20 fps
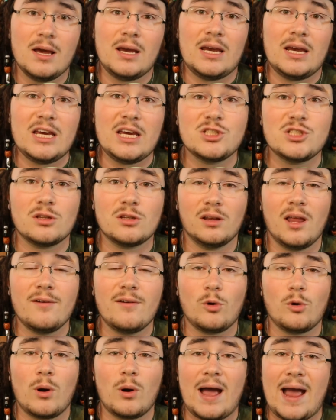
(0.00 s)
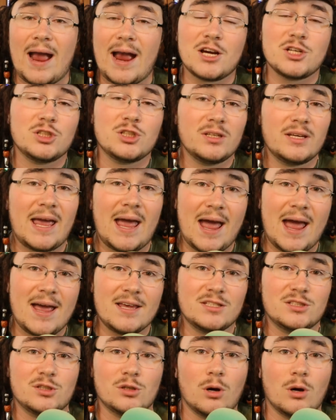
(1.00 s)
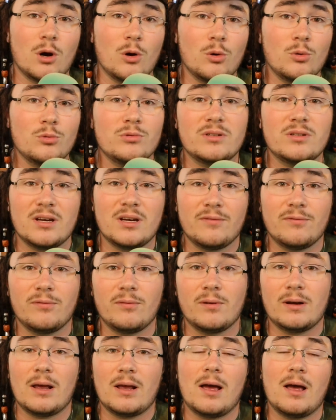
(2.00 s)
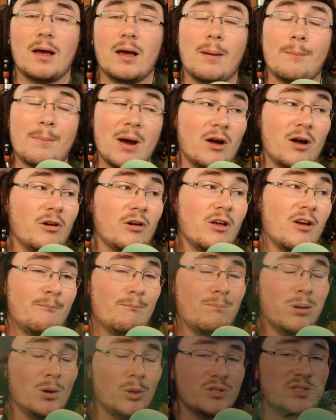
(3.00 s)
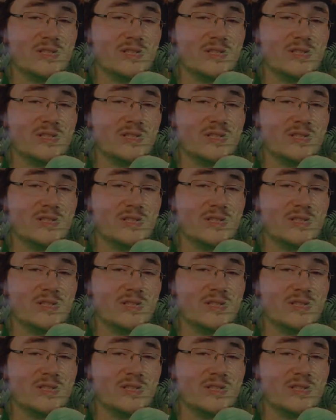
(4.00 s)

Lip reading: each level actually has their own different amount of boost